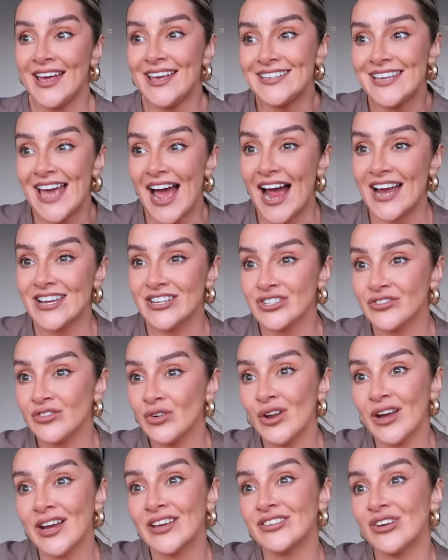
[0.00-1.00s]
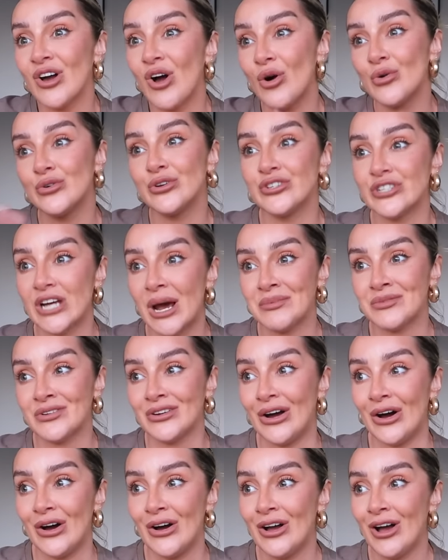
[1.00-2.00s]
yeah, I just feel like it's a whole new
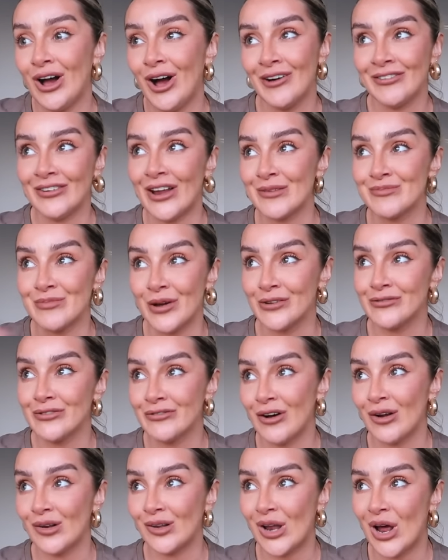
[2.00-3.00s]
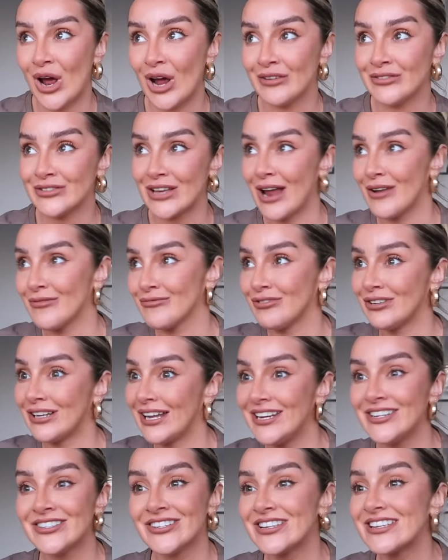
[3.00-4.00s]
chapter of like both of our lives and
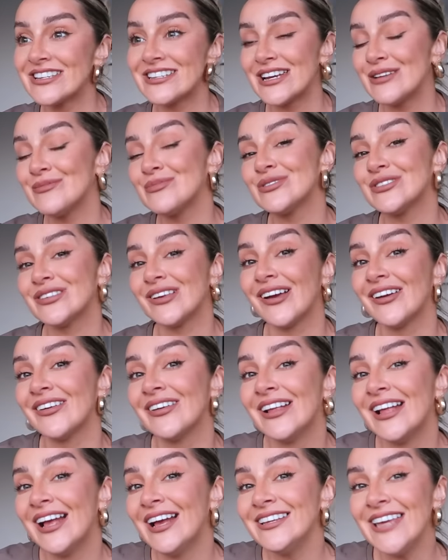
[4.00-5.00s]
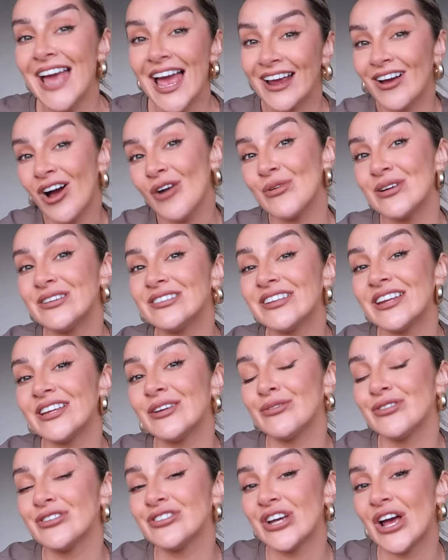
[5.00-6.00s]
relationships. So yeah, can't wait to take
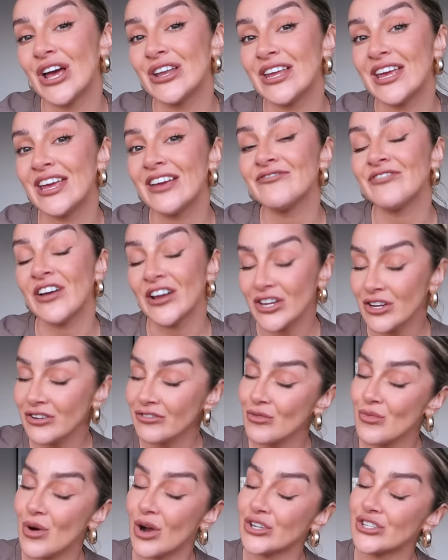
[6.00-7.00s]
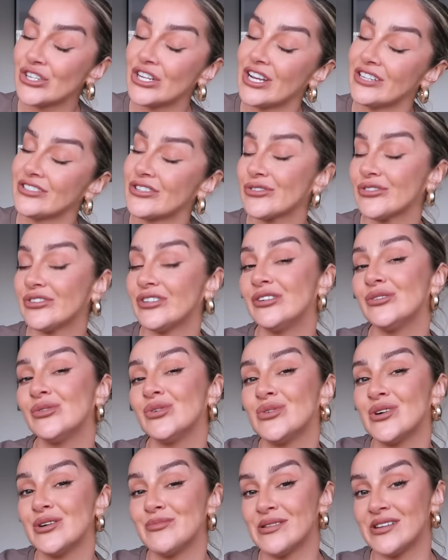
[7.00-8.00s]
you on the journey. Thank you for watching, and I shall see you
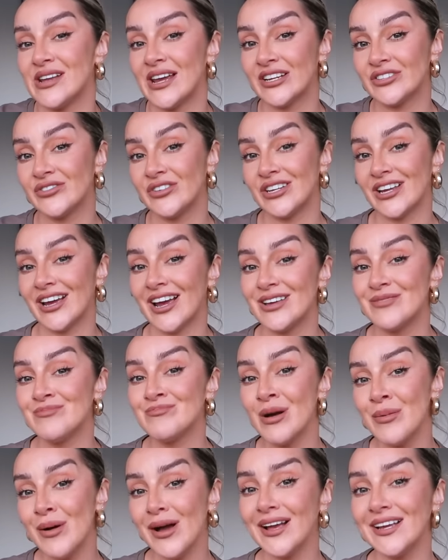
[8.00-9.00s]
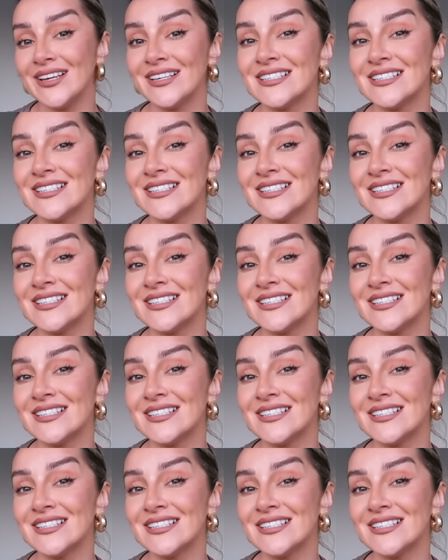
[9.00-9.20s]
all in my next video. Bye bye.